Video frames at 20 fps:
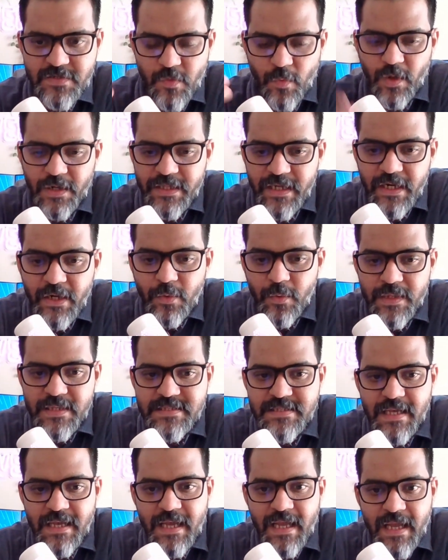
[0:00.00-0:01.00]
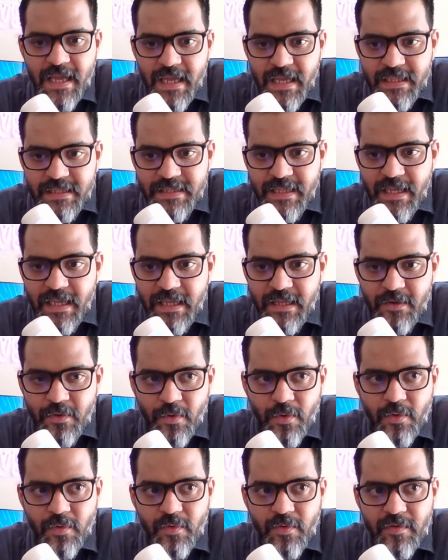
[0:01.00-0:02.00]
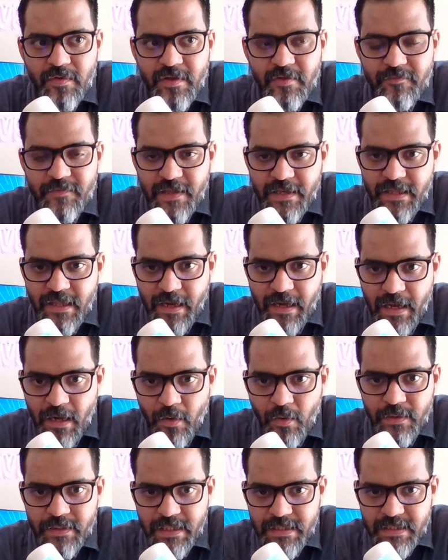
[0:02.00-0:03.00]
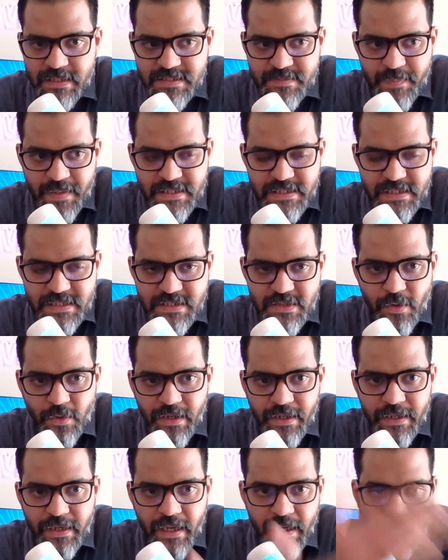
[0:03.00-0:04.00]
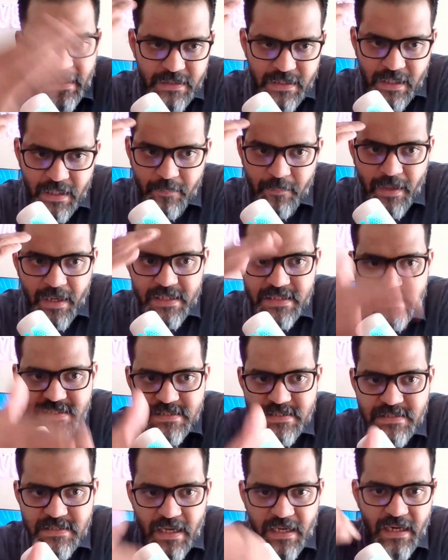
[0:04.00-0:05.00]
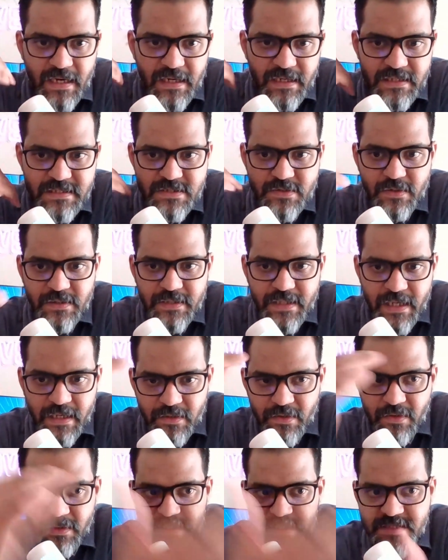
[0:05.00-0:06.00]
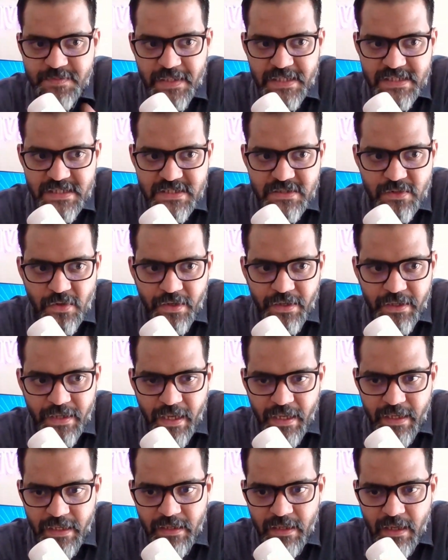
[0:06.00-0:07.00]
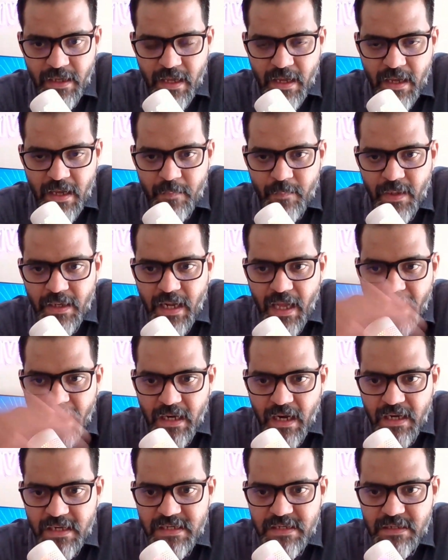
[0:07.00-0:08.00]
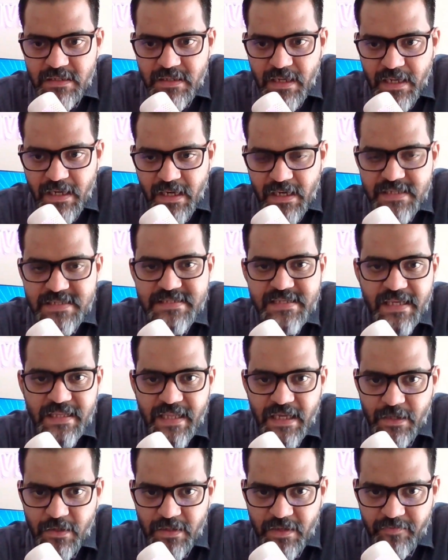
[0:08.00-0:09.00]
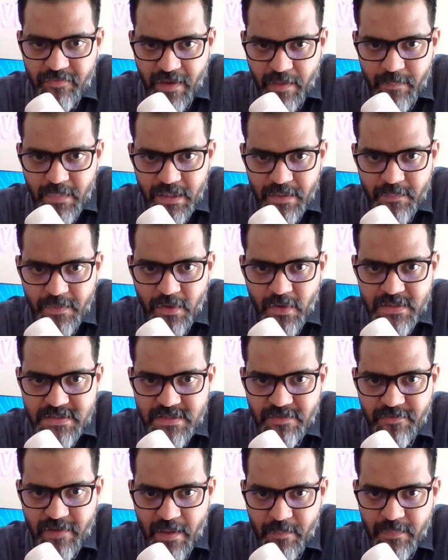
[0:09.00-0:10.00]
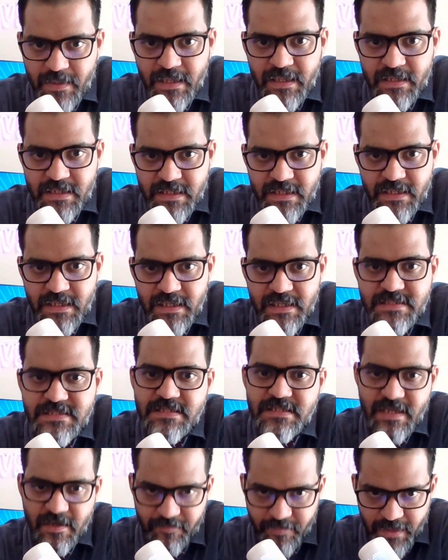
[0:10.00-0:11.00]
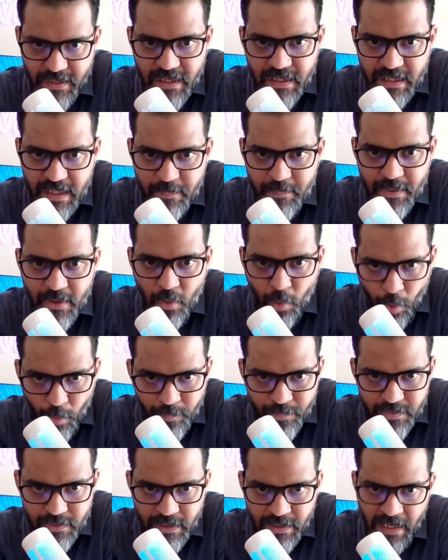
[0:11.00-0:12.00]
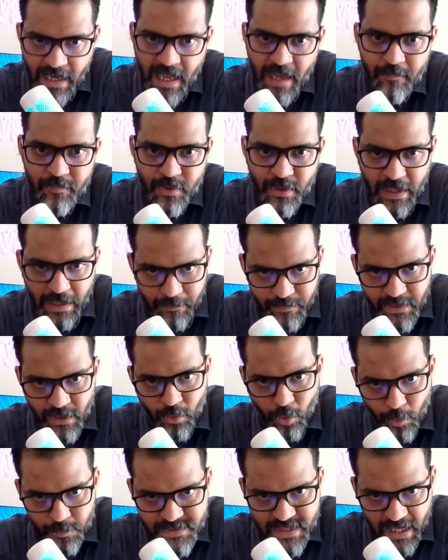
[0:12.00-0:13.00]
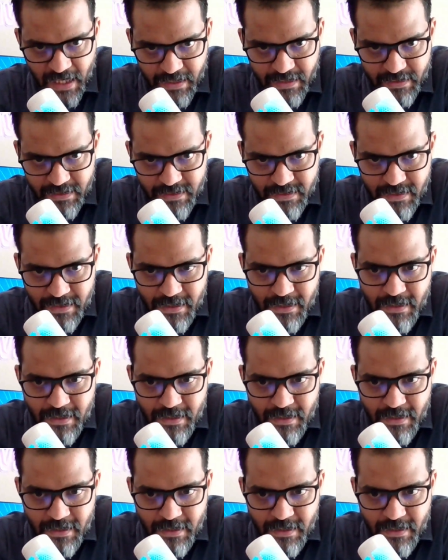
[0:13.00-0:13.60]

So what they do is they know if when they're alone that this patient is going to die in their minds i understood that you know this patient is going to die but i can't i can't say that to the family because the family is definitely keeping hope and i have to keep their hopes high